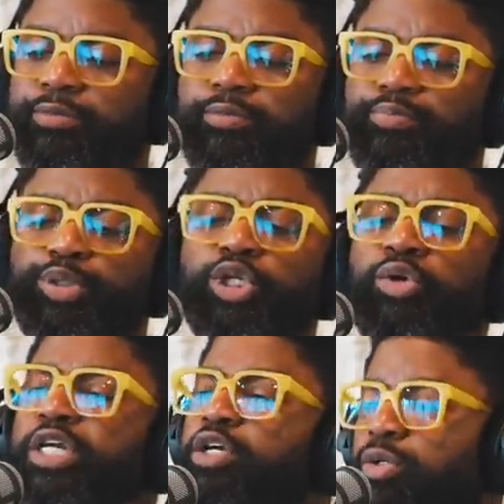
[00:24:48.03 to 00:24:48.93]

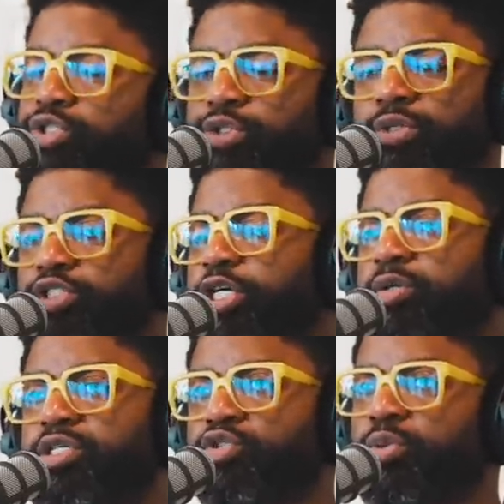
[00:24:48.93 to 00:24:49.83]
purity culture in the church
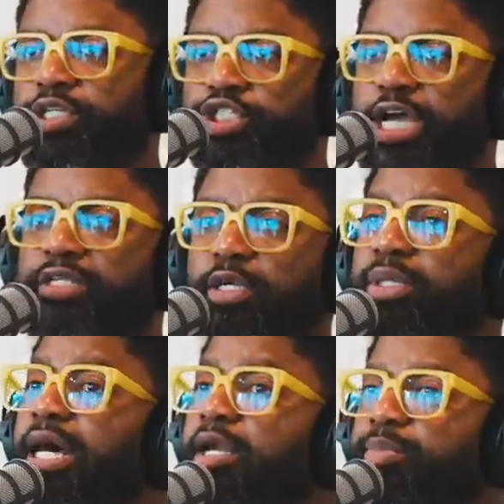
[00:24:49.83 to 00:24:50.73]
has really jacked up a
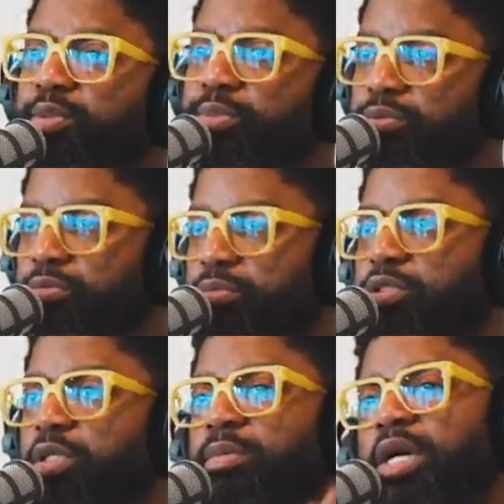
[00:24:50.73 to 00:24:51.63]
lot of people. So
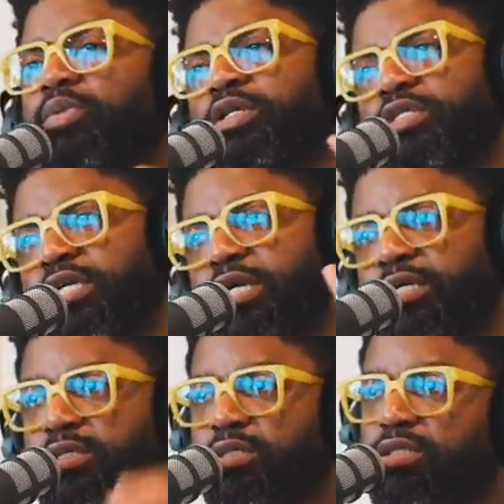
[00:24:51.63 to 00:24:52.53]
I'm, I want to say that as
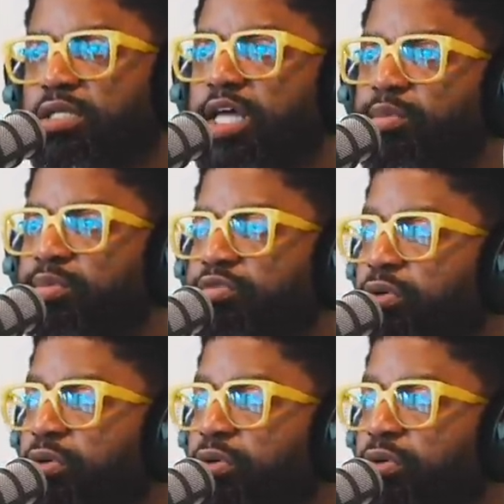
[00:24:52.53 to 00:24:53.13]
a disclaimer before I